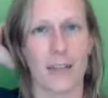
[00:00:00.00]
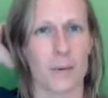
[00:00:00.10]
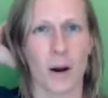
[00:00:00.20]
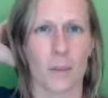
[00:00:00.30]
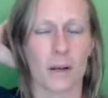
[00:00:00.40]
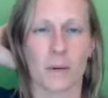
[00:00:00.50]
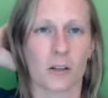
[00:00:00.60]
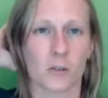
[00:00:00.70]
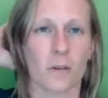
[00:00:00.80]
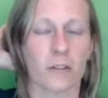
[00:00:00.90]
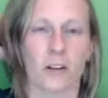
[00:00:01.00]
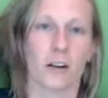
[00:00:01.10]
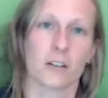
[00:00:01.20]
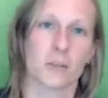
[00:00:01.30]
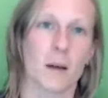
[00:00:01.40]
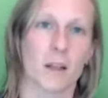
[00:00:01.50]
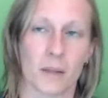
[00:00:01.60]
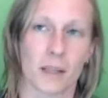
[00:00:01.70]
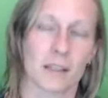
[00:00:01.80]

that property makes $1200 a month but